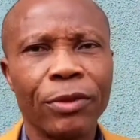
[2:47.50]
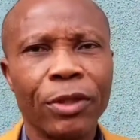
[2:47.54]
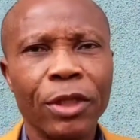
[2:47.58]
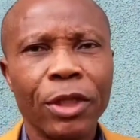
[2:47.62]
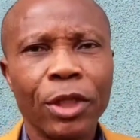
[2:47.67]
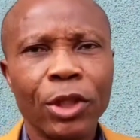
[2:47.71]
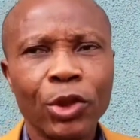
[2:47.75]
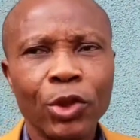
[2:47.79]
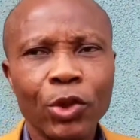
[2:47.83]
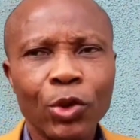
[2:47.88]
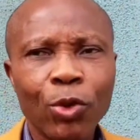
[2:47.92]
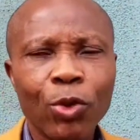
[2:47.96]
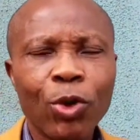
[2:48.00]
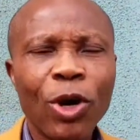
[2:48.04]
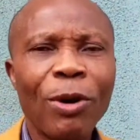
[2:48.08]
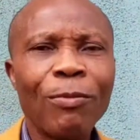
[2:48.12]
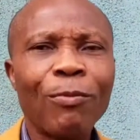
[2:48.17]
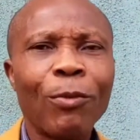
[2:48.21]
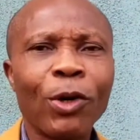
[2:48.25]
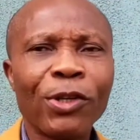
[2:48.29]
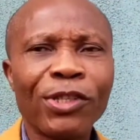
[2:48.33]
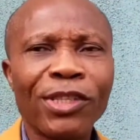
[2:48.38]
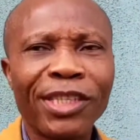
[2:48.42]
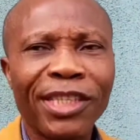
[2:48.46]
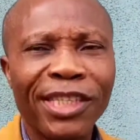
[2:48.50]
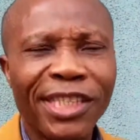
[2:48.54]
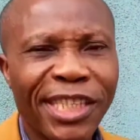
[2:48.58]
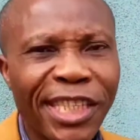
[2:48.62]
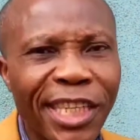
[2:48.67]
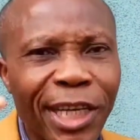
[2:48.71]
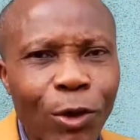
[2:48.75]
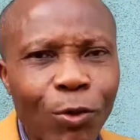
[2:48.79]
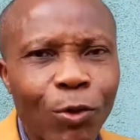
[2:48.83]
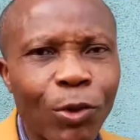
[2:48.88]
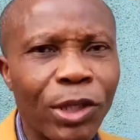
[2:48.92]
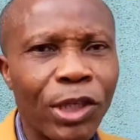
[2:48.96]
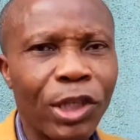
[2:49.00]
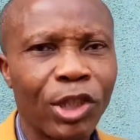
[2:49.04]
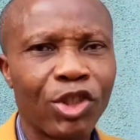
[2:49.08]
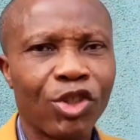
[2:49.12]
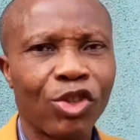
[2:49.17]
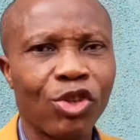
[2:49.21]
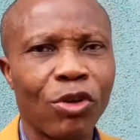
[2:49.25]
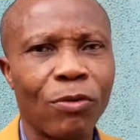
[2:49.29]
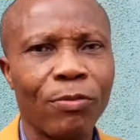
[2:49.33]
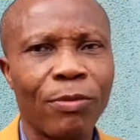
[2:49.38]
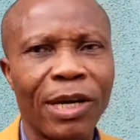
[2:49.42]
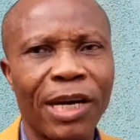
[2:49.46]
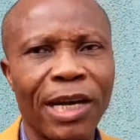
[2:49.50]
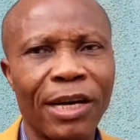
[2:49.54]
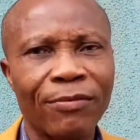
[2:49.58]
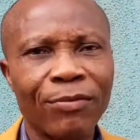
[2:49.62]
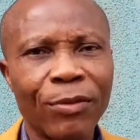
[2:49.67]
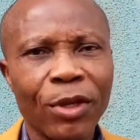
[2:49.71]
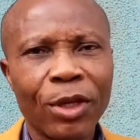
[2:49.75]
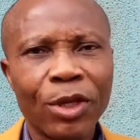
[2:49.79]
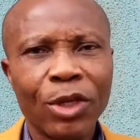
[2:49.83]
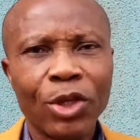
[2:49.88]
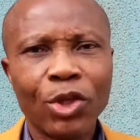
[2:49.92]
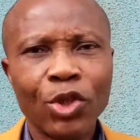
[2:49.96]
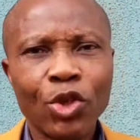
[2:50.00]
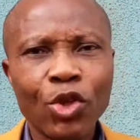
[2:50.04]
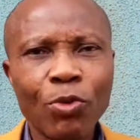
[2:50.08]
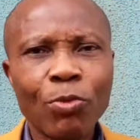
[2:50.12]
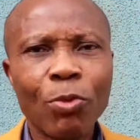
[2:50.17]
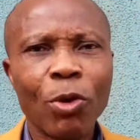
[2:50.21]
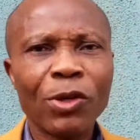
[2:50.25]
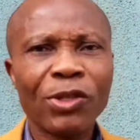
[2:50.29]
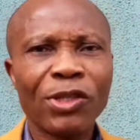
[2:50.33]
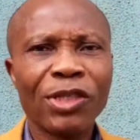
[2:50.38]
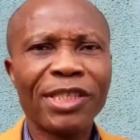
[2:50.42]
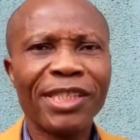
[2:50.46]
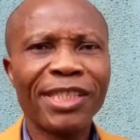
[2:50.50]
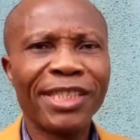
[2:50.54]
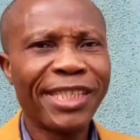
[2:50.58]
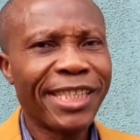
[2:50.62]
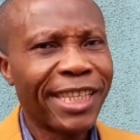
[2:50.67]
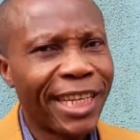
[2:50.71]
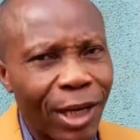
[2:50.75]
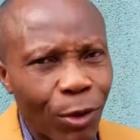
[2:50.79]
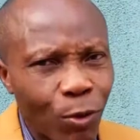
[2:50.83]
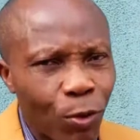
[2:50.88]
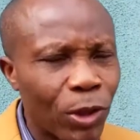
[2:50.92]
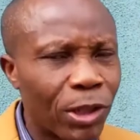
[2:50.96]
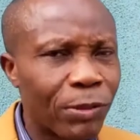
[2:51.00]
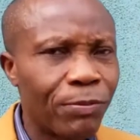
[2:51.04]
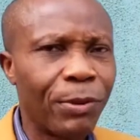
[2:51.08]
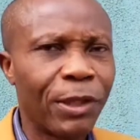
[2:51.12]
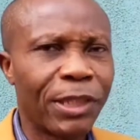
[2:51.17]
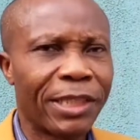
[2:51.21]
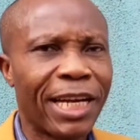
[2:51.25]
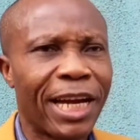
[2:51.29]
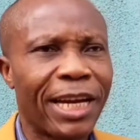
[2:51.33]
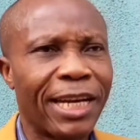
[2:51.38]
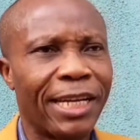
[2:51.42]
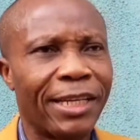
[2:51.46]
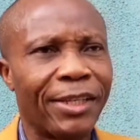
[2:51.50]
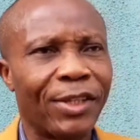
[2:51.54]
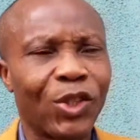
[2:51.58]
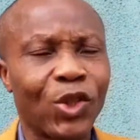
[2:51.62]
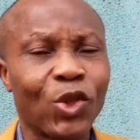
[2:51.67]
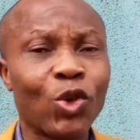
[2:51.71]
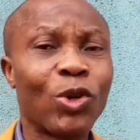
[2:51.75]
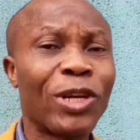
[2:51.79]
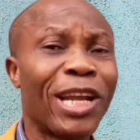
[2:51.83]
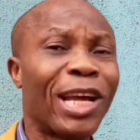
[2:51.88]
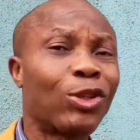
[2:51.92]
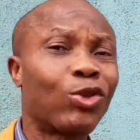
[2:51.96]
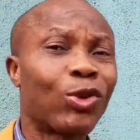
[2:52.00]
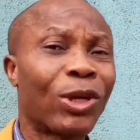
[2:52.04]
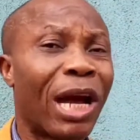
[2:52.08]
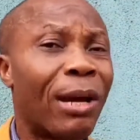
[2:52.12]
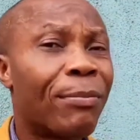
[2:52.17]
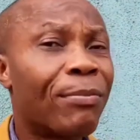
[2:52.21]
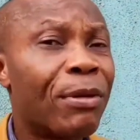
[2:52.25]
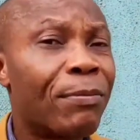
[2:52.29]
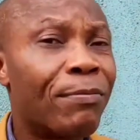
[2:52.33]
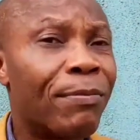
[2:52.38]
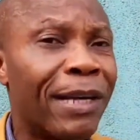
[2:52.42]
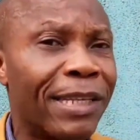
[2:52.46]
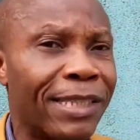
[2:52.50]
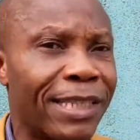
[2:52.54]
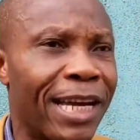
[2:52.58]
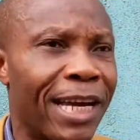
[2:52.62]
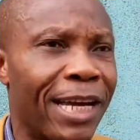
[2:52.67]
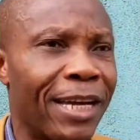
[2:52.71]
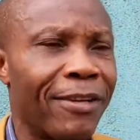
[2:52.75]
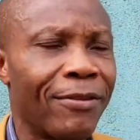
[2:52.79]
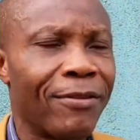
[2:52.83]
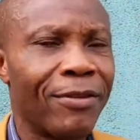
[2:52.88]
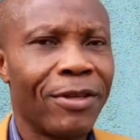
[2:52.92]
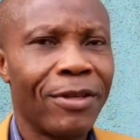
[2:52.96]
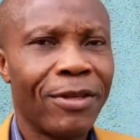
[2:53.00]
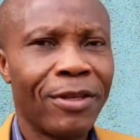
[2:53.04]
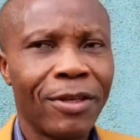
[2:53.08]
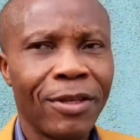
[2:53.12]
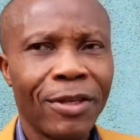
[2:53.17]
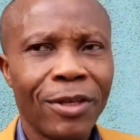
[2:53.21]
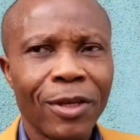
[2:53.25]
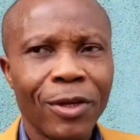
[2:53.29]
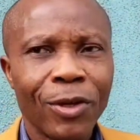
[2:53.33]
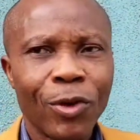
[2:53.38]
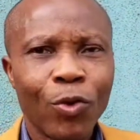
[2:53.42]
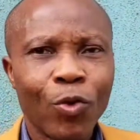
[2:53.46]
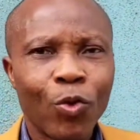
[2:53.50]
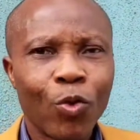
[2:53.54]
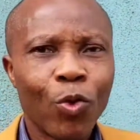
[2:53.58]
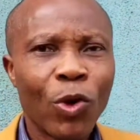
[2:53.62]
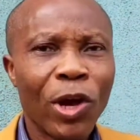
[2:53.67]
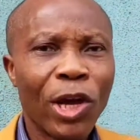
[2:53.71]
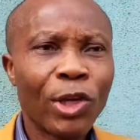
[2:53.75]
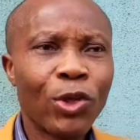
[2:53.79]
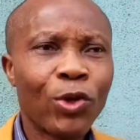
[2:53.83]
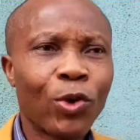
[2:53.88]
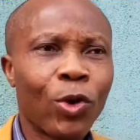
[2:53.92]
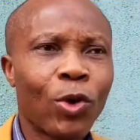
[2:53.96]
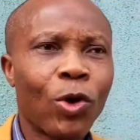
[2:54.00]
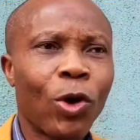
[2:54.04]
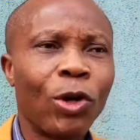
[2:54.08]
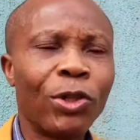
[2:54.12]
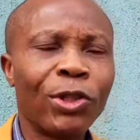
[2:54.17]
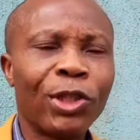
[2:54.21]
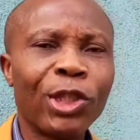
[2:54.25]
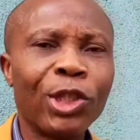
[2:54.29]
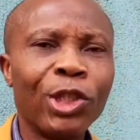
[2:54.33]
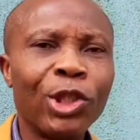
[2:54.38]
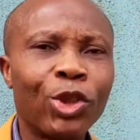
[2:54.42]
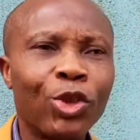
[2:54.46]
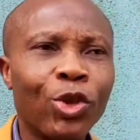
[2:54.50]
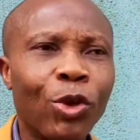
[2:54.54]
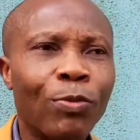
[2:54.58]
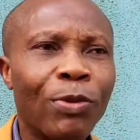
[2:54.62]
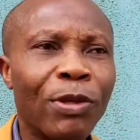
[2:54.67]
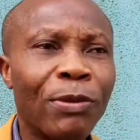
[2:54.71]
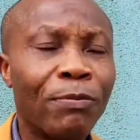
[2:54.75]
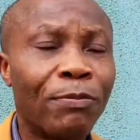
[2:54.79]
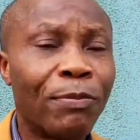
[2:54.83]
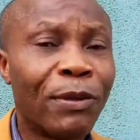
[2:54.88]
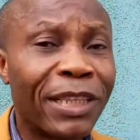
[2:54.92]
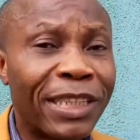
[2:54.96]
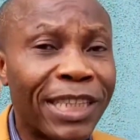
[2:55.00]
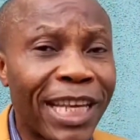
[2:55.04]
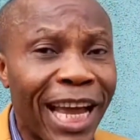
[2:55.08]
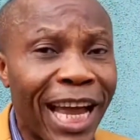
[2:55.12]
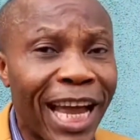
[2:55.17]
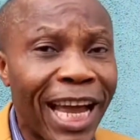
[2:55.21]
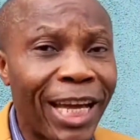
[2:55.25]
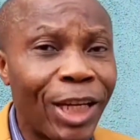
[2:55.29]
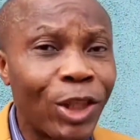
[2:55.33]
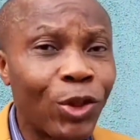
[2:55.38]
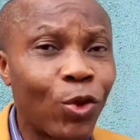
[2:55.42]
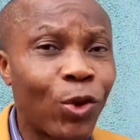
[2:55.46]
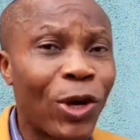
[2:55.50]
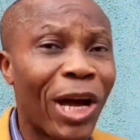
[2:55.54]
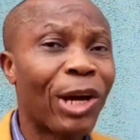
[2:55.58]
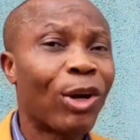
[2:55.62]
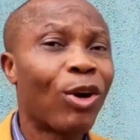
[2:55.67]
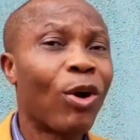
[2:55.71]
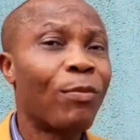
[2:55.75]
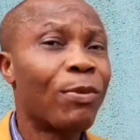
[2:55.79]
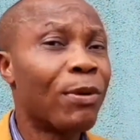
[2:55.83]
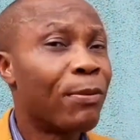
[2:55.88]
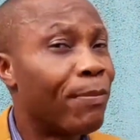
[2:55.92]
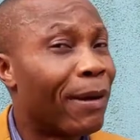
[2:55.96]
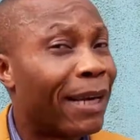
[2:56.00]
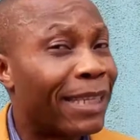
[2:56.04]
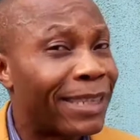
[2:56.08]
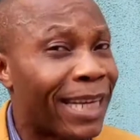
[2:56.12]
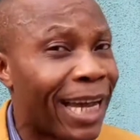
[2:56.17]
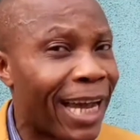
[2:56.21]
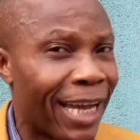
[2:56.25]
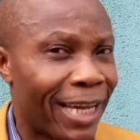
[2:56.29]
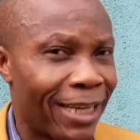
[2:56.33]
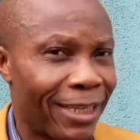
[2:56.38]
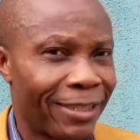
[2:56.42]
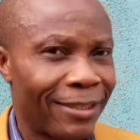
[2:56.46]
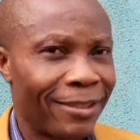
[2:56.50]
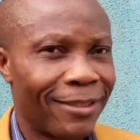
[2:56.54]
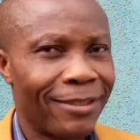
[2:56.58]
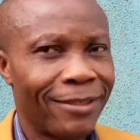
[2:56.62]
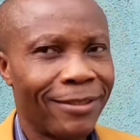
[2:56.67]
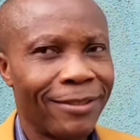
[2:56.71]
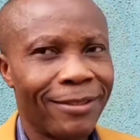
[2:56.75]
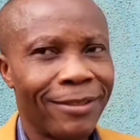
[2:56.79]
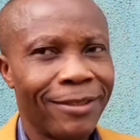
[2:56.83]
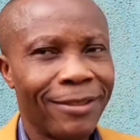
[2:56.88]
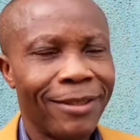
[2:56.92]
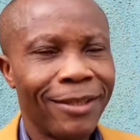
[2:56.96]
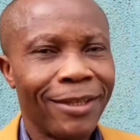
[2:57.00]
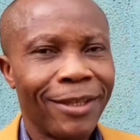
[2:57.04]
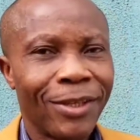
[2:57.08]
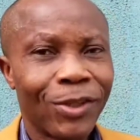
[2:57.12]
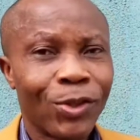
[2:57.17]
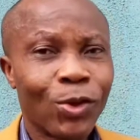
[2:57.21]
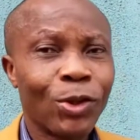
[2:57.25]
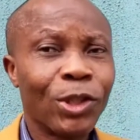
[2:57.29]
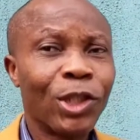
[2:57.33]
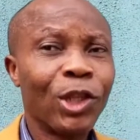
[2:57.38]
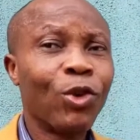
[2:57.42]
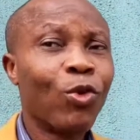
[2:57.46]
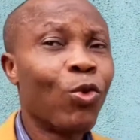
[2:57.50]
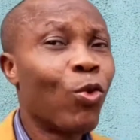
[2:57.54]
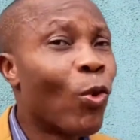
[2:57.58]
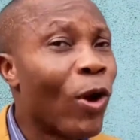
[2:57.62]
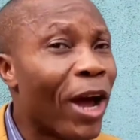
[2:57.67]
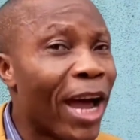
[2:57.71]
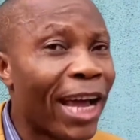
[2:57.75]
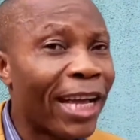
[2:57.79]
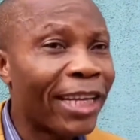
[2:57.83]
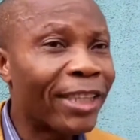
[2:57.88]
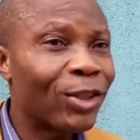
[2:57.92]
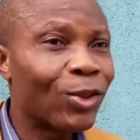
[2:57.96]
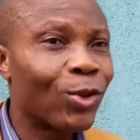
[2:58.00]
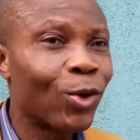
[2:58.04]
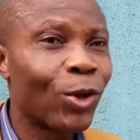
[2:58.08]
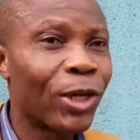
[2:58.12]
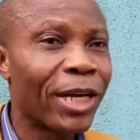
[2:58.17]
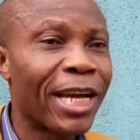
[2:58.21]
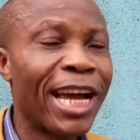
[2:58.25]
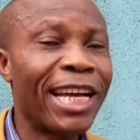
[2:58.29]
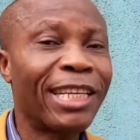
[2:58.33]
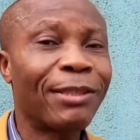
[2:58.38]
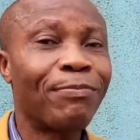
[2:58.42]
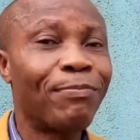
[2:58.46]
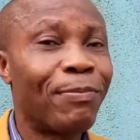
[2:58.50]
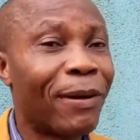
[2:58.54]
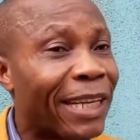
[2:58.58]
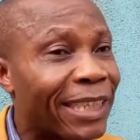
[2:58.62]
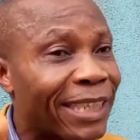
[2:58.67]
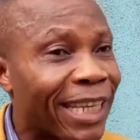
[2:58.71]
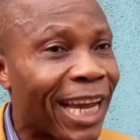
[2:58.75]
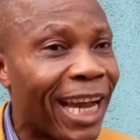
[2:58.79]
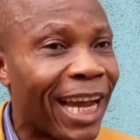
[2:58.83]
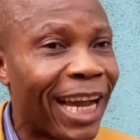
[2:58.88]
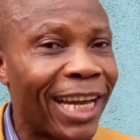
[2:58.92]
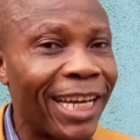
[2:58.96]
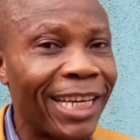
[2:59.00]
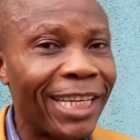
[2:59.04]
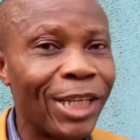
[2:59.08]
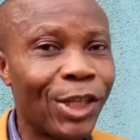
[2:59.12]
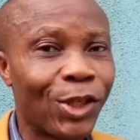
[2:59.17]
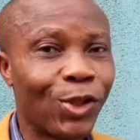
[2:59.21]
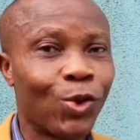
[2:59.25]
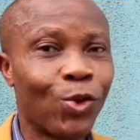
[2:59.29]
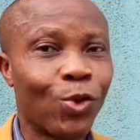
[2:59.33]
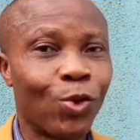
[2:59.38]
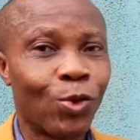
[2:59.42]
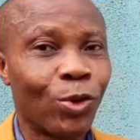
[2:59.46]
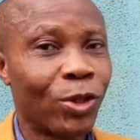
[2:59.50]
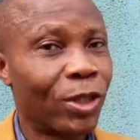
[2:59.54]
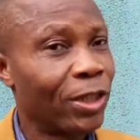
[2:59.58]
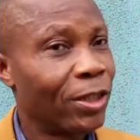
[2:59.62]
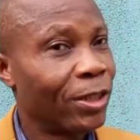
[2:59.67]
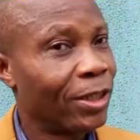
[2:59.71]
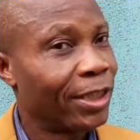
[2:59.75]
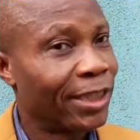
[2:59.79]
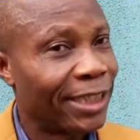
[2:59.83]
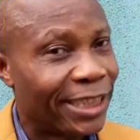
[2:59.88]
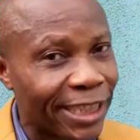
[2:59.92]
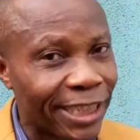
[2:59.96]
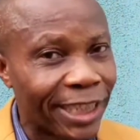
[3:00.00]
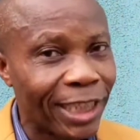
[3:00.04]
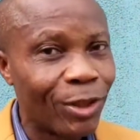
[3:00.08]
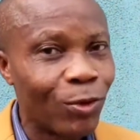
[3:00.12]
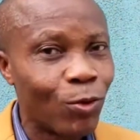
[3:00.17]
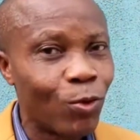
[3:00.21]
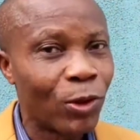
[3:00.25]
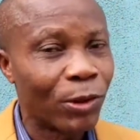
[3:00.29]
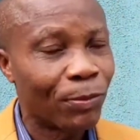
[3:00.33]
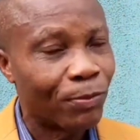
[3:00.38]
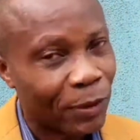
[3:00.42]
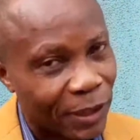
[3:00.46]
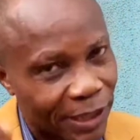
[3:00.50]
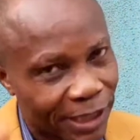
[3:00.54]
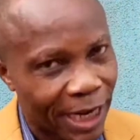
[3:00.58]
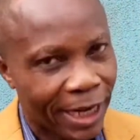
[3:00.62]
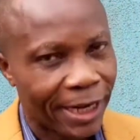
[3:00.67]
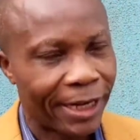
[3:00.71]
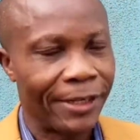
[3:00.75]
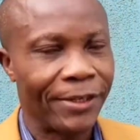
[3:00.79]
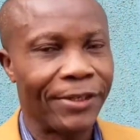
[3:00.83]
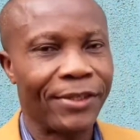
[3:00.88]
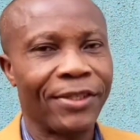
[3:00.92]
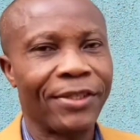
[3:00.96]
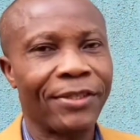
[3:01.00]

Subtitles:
You must deal with the trauma. You must deal with bitterness so that you can be better. When you continue to be bitter, you cannot be better. So the way to get better is to deal with bitterness.